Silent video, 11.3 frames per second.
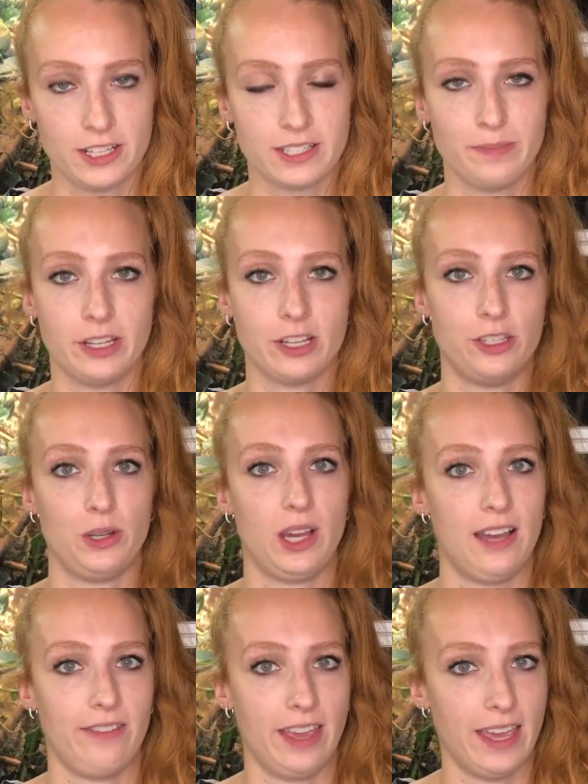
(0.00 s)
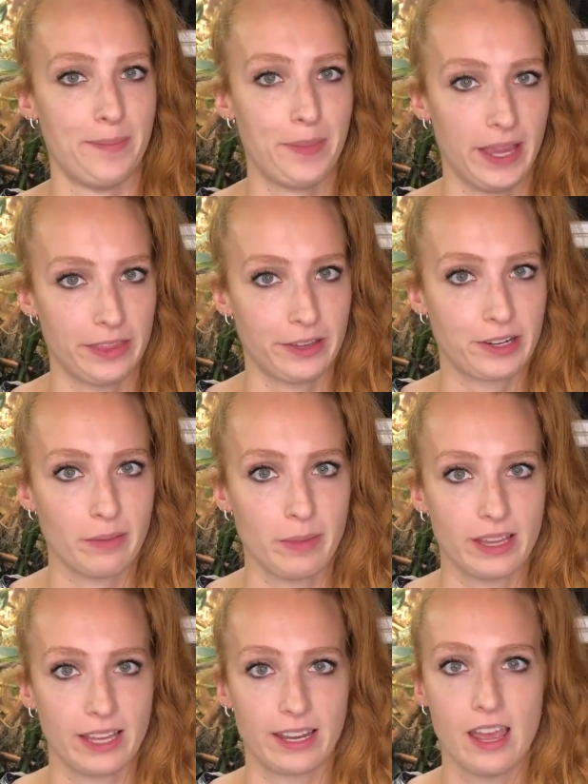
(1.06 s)
this because you have a panther
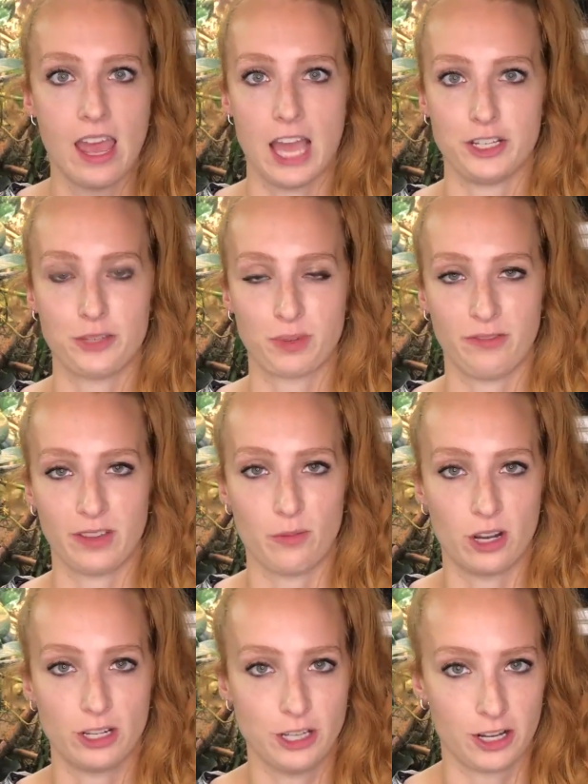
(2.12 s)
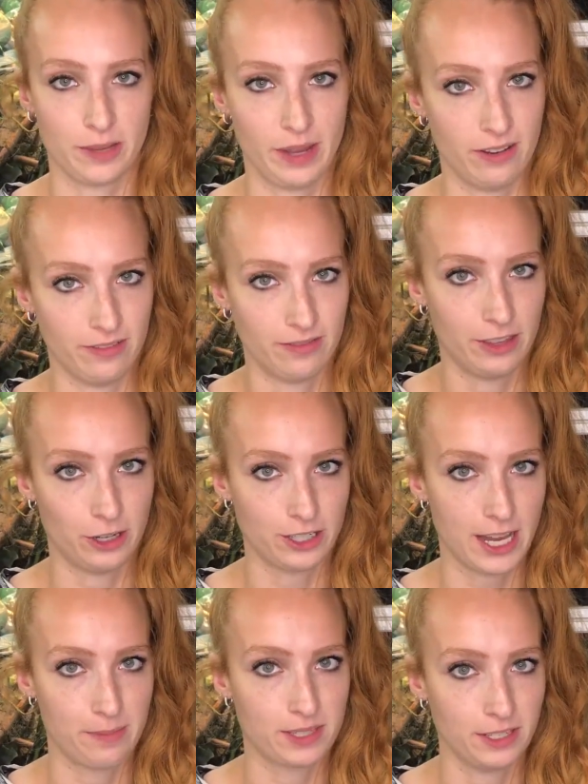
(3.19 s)
chameleon, I just briefly want to talk about their
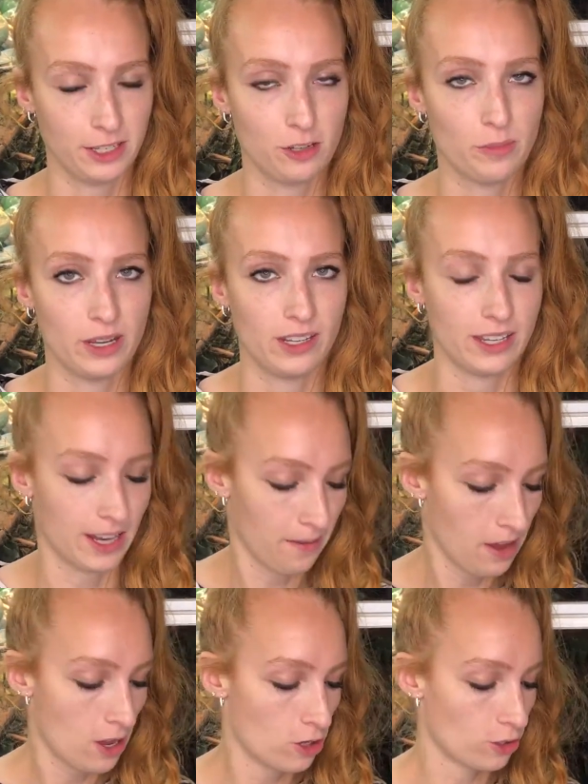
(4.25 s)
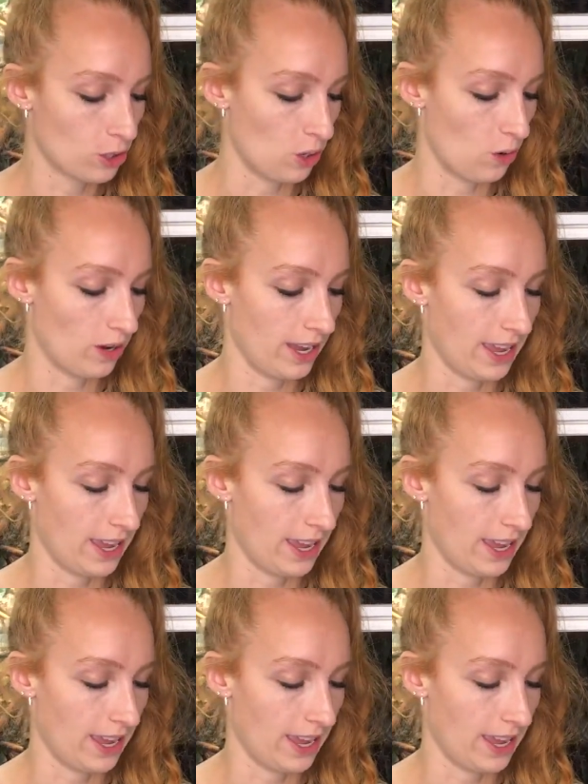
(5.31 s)
temps and humidity. So